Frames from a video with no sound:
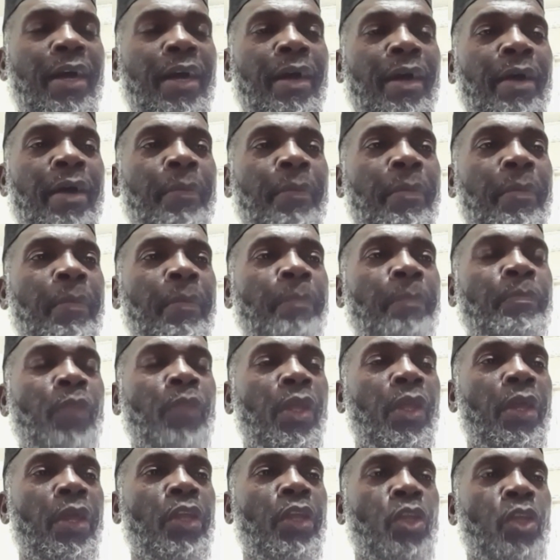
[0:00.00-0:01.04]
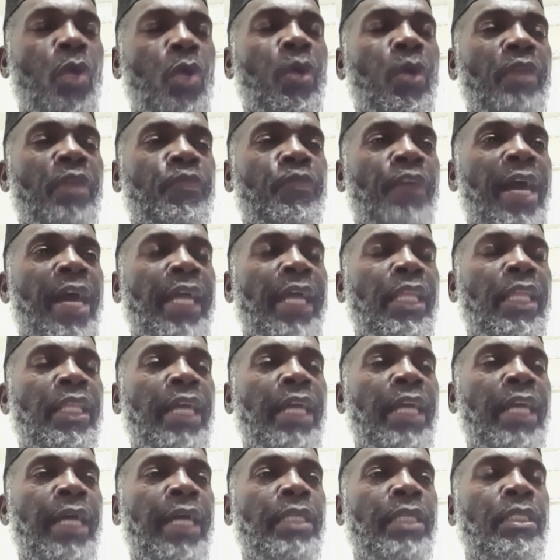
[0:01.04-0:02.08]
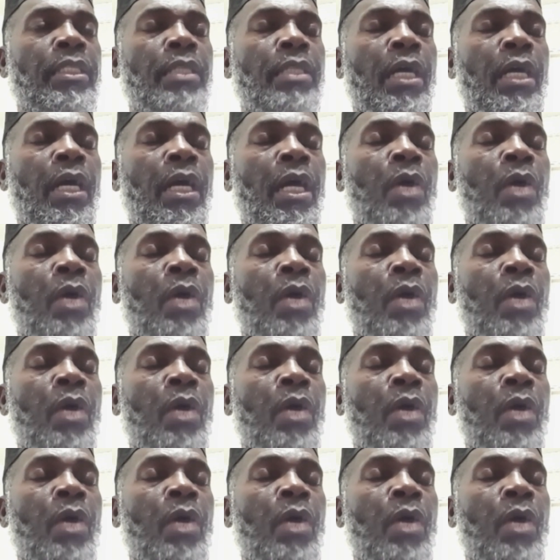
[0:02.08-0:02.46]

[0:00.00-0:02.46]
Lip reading: You will find that